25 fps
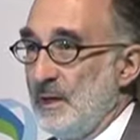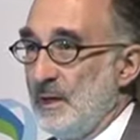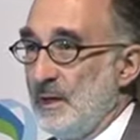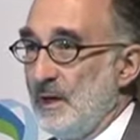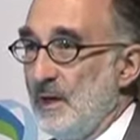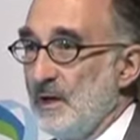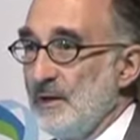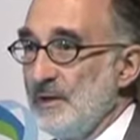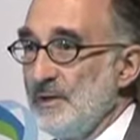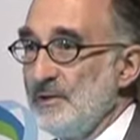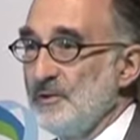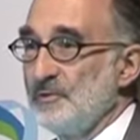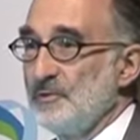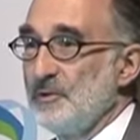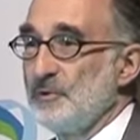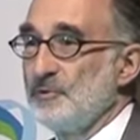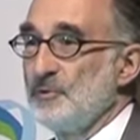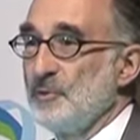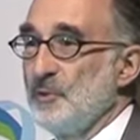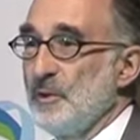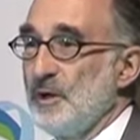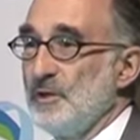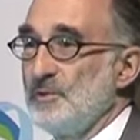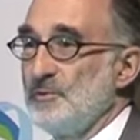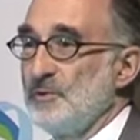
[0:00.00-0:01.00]
are in a
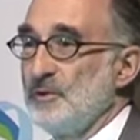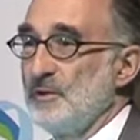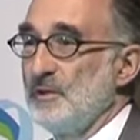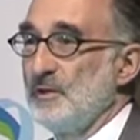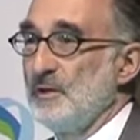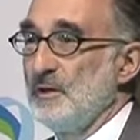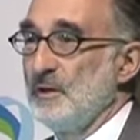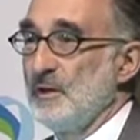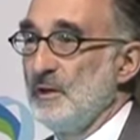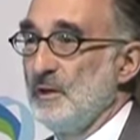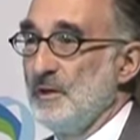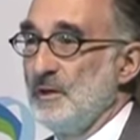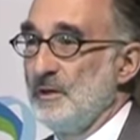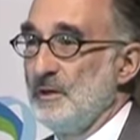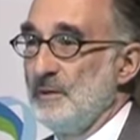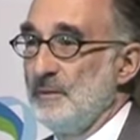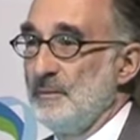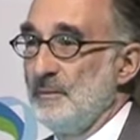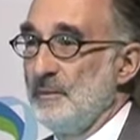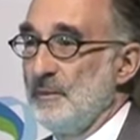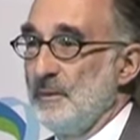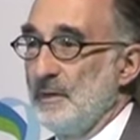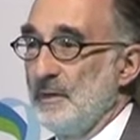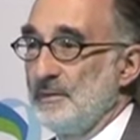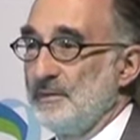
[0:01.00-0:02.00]
situation
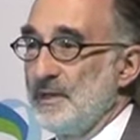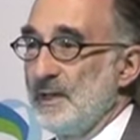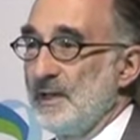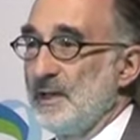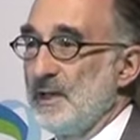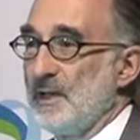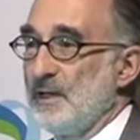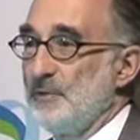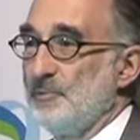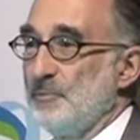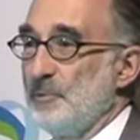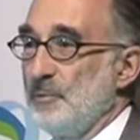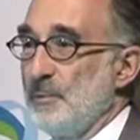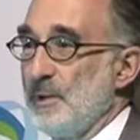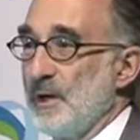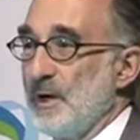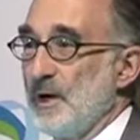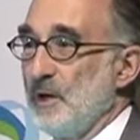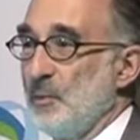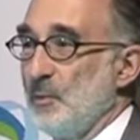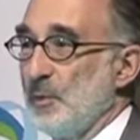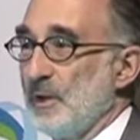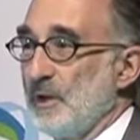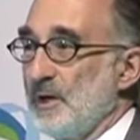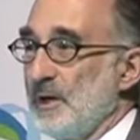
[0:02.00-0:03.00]
a decade from
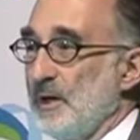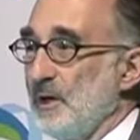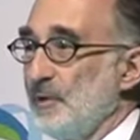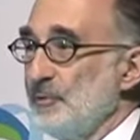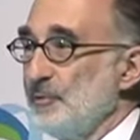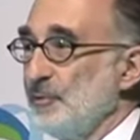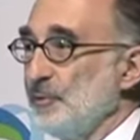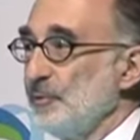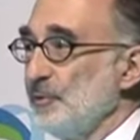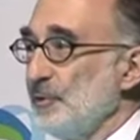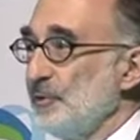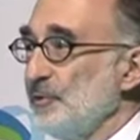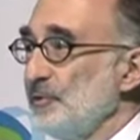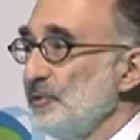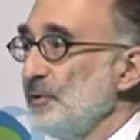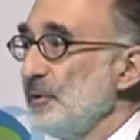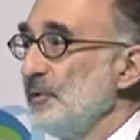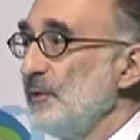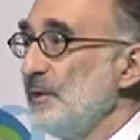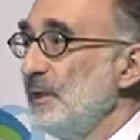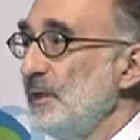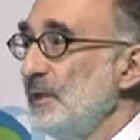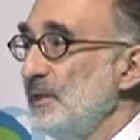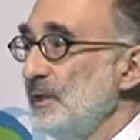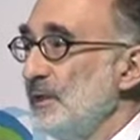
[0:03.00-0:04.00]
now where councils are still
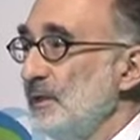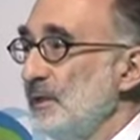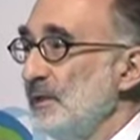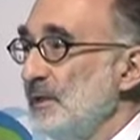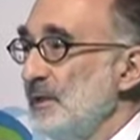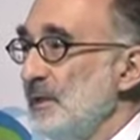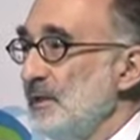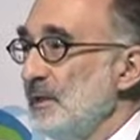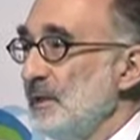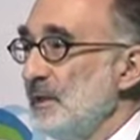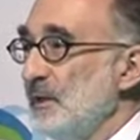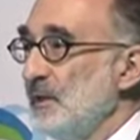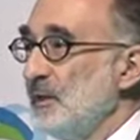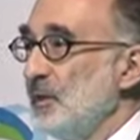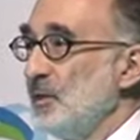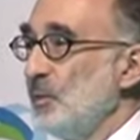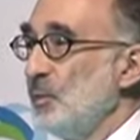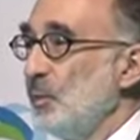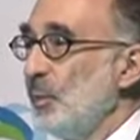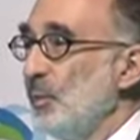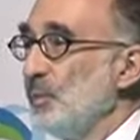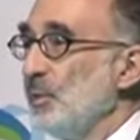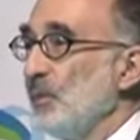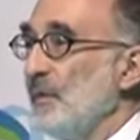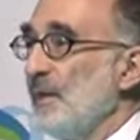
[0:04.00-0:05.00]
needed,
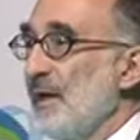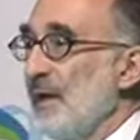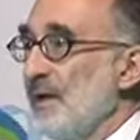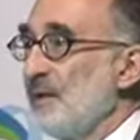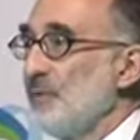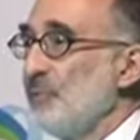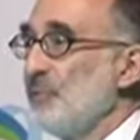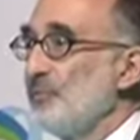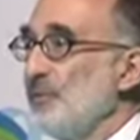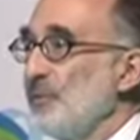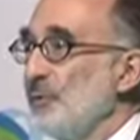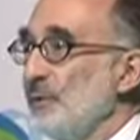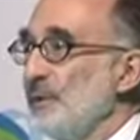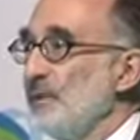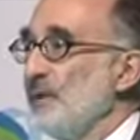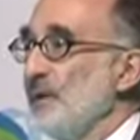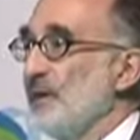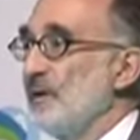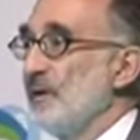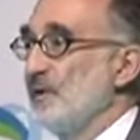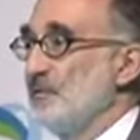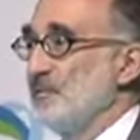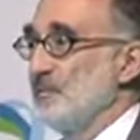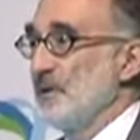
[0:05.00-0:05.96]
we will not have fully done our